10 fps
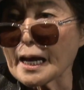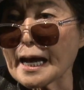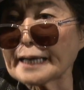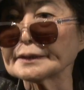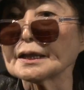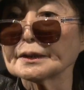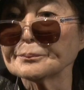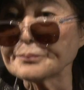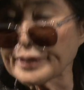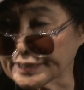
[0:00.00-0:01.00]
And
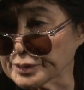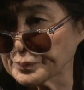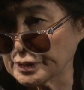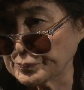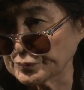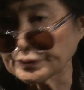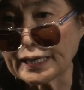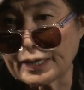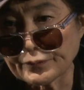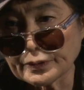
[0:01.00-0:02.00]
many people
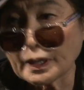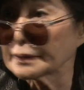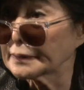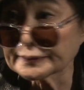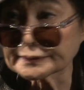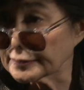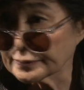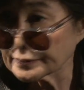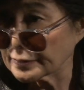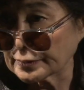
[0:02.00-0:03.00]
now are not
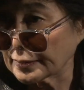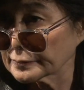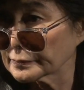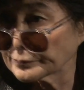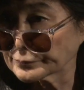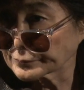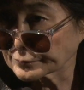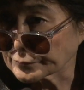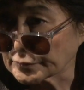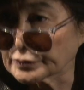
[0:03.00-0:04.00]
selling their land
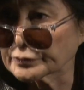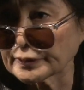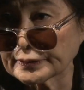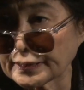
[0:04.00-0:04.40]
to the